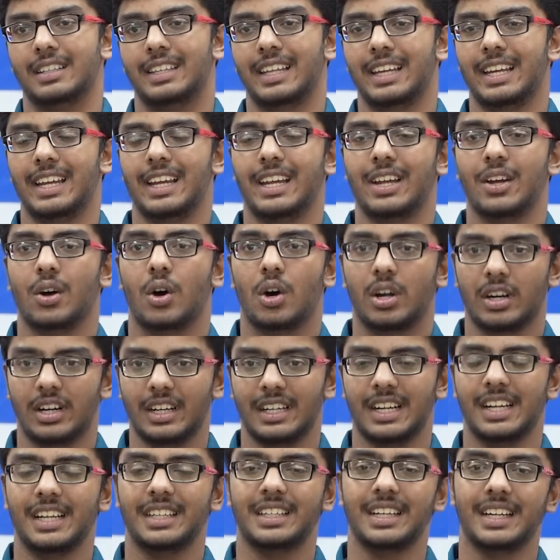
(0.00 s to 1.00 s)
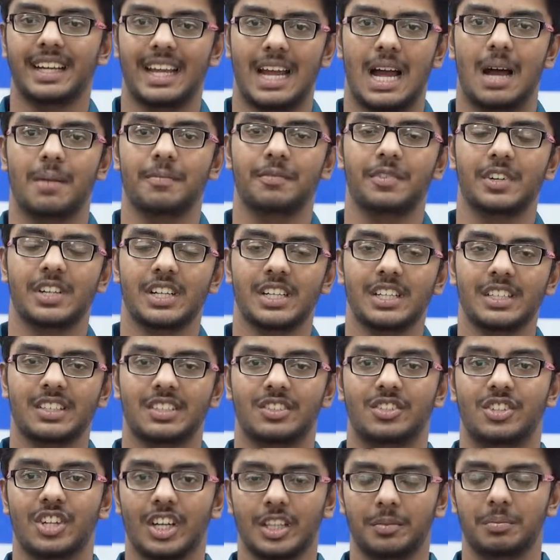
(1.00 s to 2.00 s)
They organized a camp for
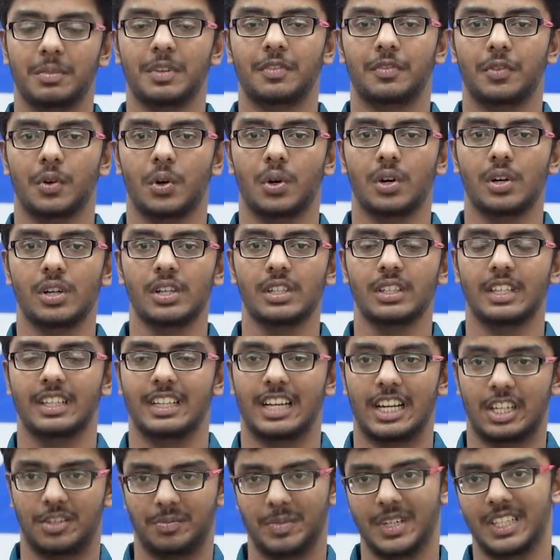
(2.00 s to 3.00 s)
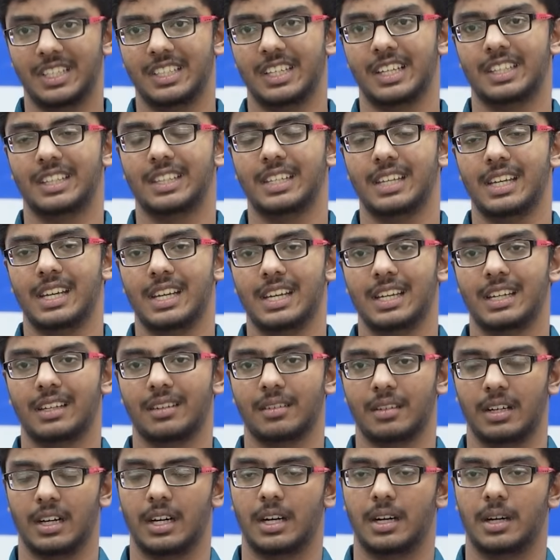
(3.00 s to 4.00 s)
us just before
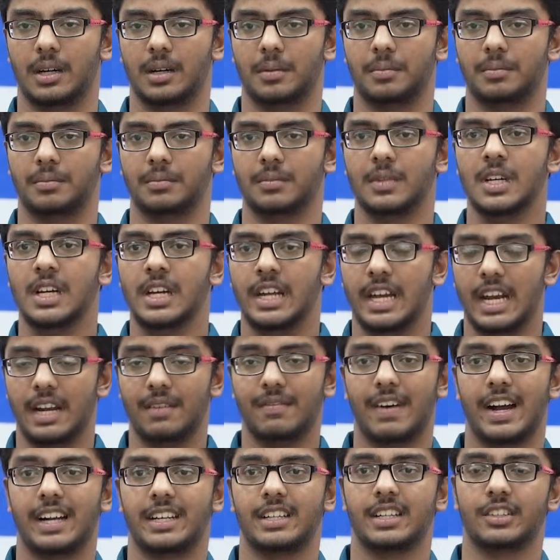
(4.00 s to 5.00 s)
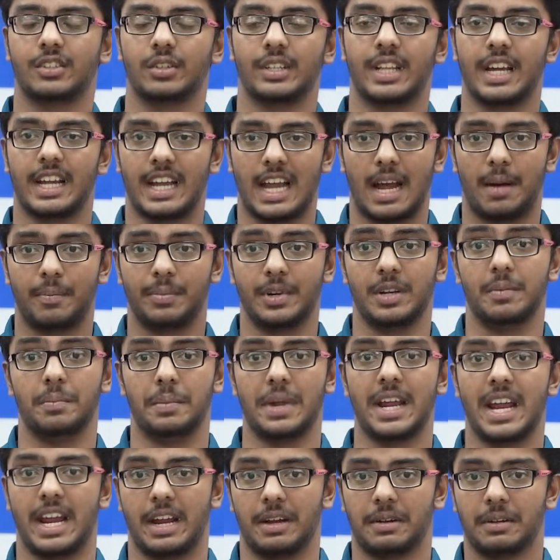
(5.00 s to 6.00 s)
HBCSE invited us to their camp
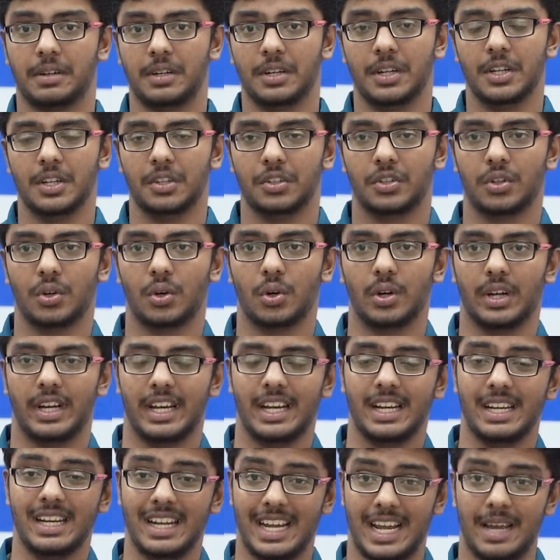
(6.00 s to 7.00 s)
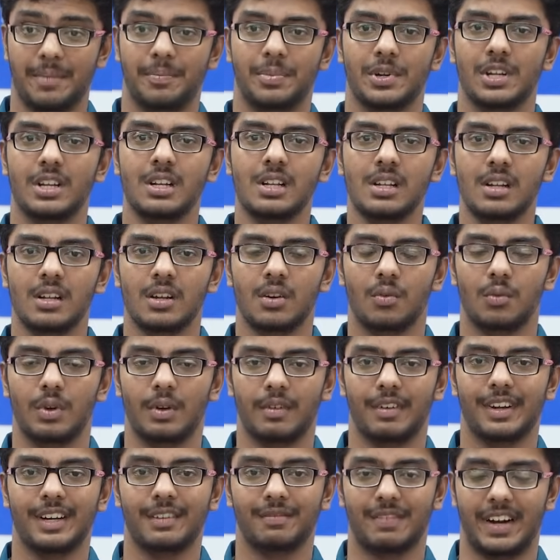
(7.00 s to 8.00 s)
in May. So in April,
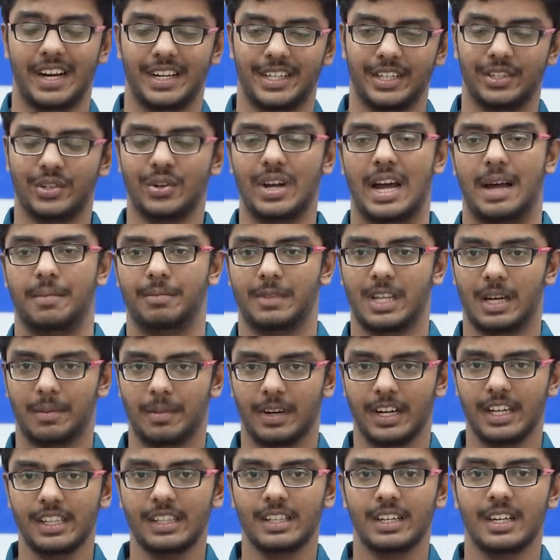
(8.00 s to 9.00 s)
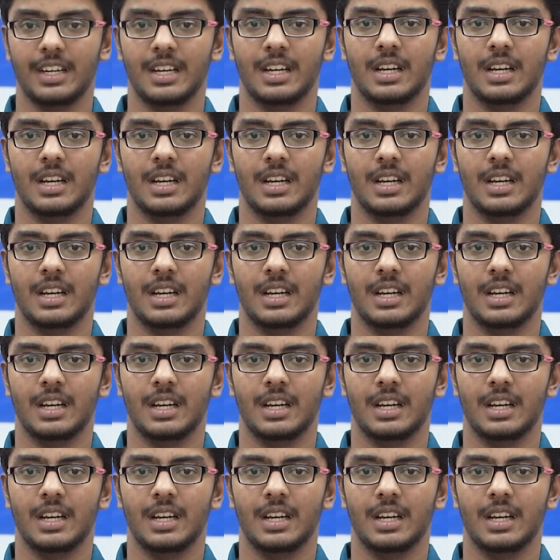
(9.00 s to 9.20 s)
we were invited to Ahmedabad